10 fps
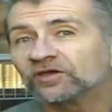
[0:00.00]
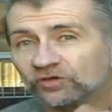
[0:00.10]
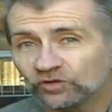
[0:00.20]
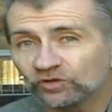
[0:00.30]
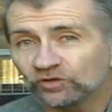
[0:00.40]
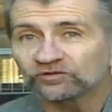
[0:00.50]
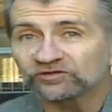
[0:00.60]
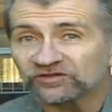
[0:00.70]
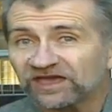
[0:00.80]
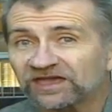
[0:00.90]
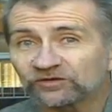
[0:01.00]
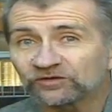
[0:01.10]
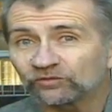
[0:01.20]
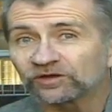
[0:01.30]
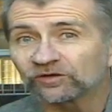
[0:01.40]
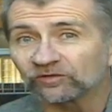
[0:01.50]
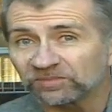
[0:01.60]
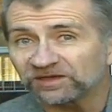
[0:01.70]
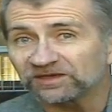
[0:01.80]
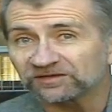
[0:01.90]
you saying, doing, or
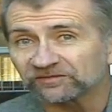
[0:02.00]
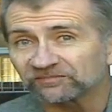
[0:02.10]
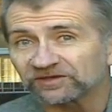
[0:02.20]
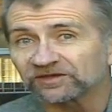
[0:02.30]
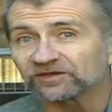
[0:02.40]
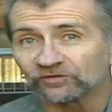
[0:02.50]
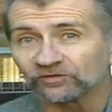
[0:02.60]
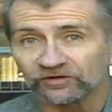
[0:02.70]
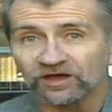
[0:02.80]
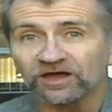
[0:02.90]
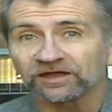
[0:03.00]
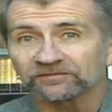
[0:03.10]
being something you're not.